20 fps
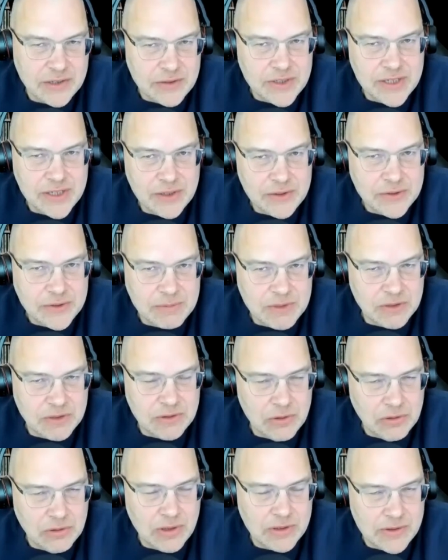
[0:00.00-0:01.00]
your sales reps are
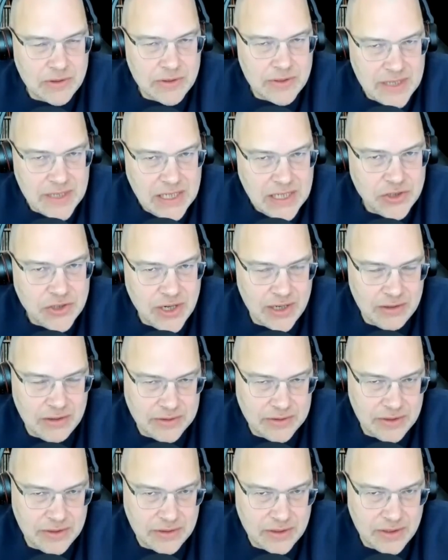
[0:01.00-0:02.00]
no longer the channel
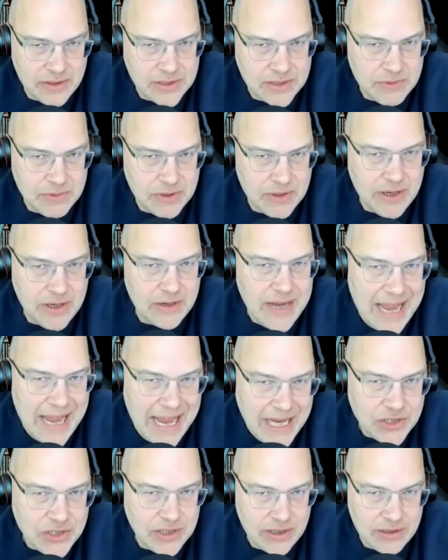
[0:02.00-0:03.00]
to your customer. They are
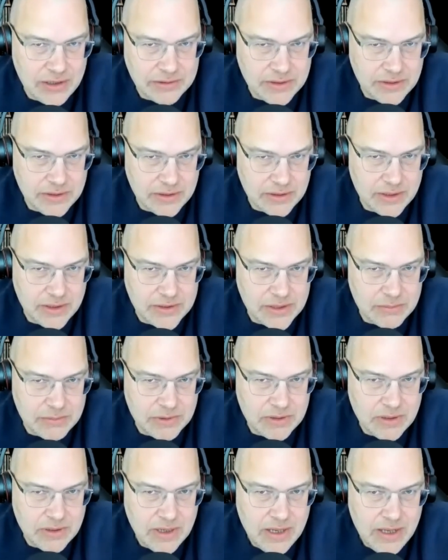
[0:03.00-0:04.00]
a channel to your
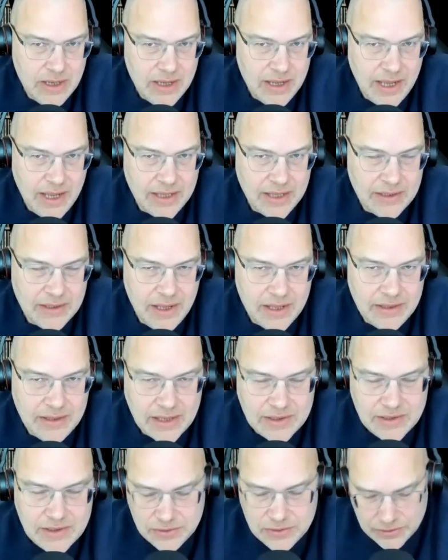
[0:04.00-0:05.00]
customer. And, and
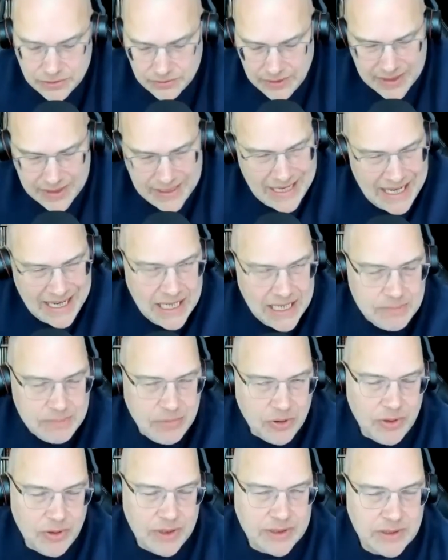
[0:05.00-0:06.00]
that's true at any
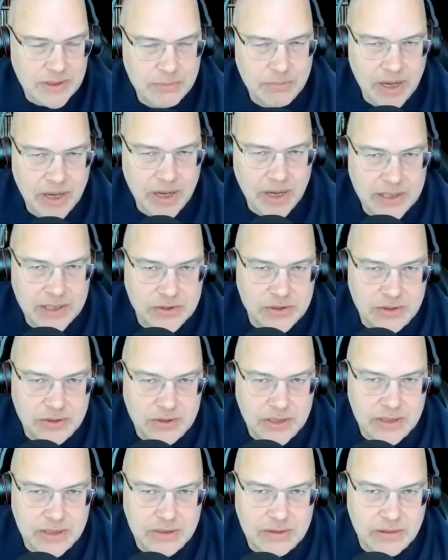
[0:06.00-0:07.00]
point in a buying
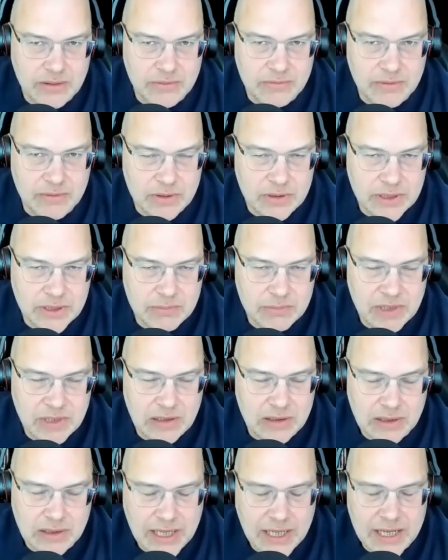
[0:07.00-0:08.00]
journey, early,
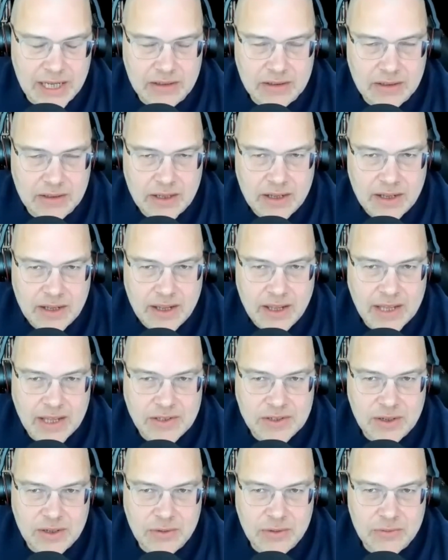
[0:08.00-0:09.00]
middle, or late.
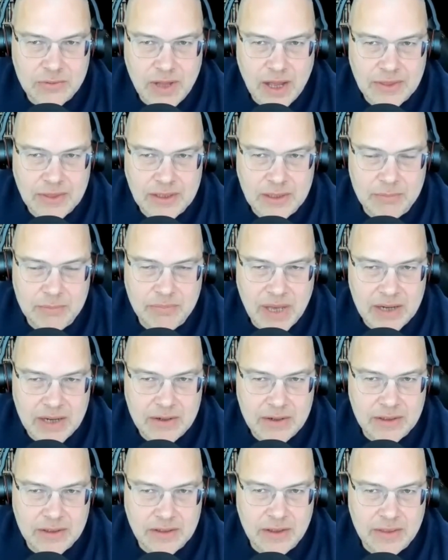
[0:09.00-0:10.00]
And so I think the
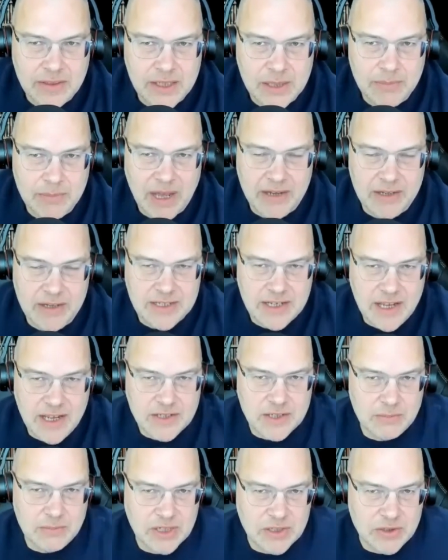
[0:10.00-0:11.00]
better thing to think about is
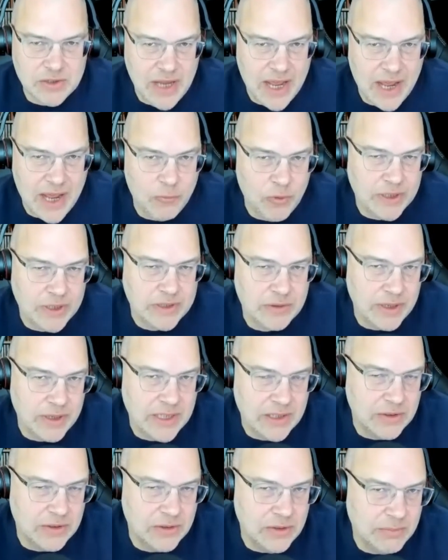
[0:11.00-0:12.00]
not so much what do I
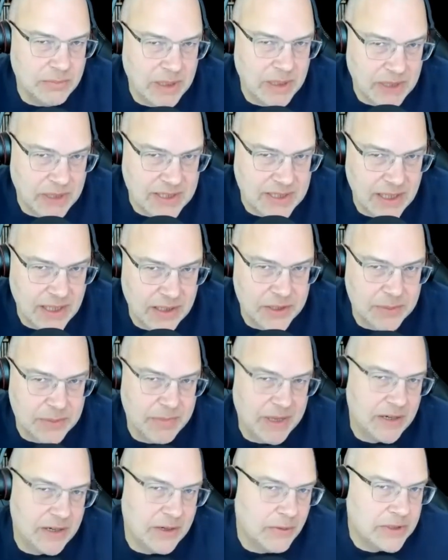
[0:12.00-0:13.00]
need to do to make my sellers
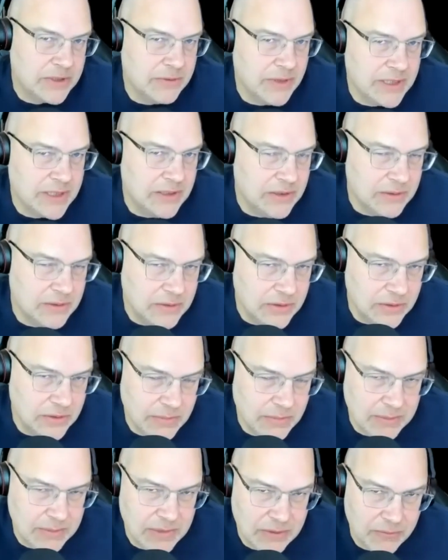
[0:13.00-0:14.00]
better, or what do I need to do to
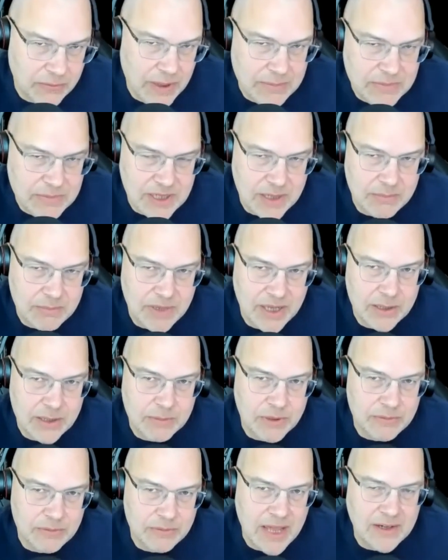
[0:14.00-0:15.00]
make my website better,
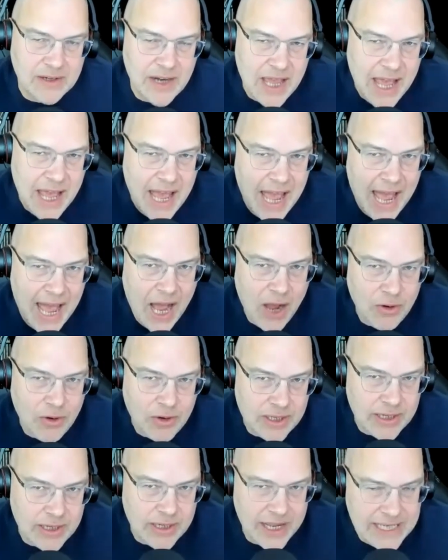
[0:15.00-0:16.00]
but rather how
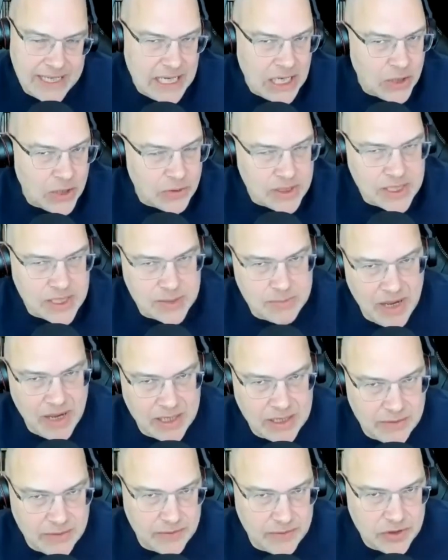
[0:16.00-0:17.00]
can I,
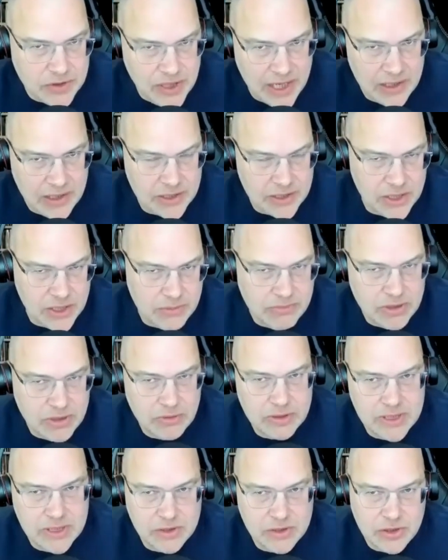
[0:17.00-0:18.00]
irrespective of channel, human
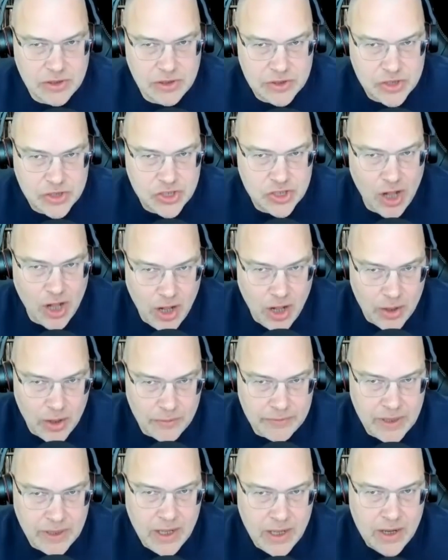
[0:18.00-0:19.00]
or digital,
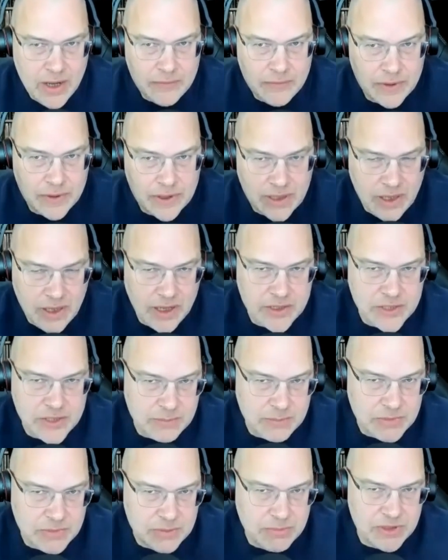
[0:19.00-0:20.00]
solve for
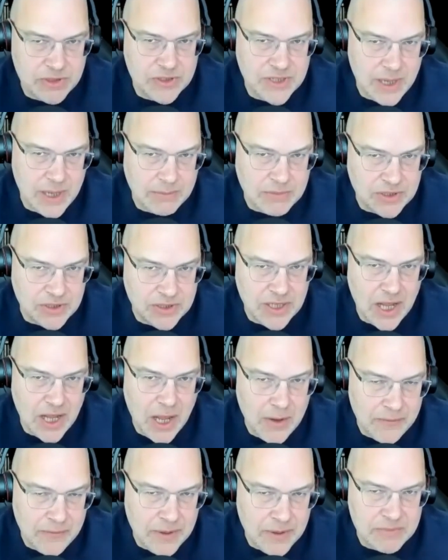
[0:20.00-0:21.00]
customers' perceptions
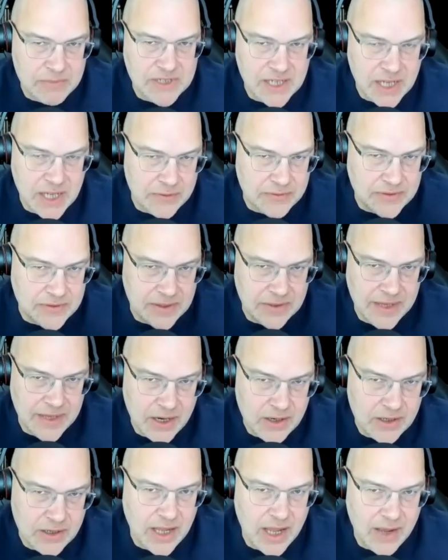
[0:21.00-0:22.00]
of themselves and
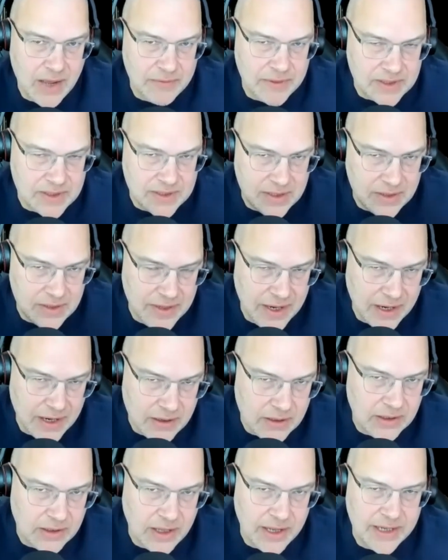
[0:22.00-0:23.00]
their confidence that
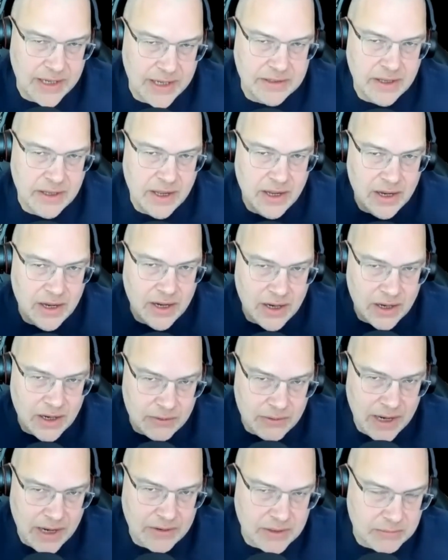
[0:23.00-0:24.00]
they're aligned
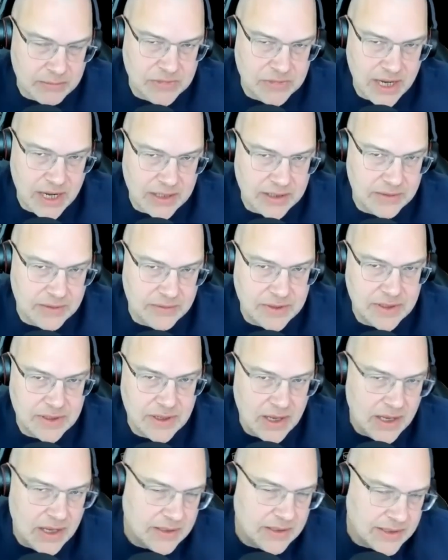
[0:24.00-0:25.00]
around objectives,
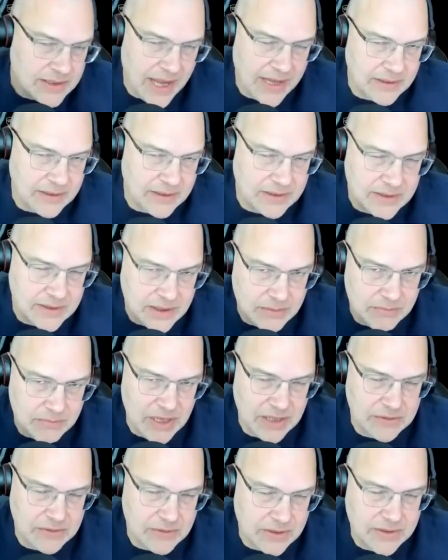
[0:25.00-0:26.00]
tactics,
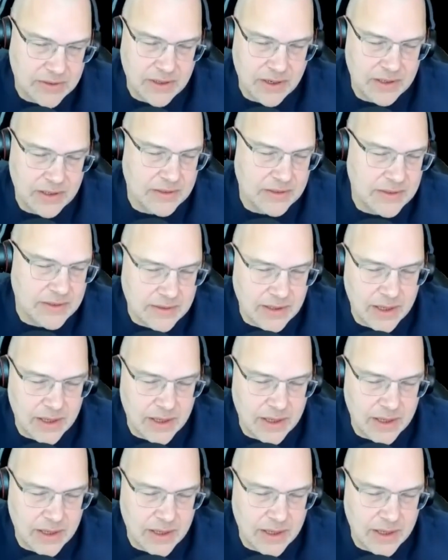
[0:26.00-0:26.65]
metrics, targets, and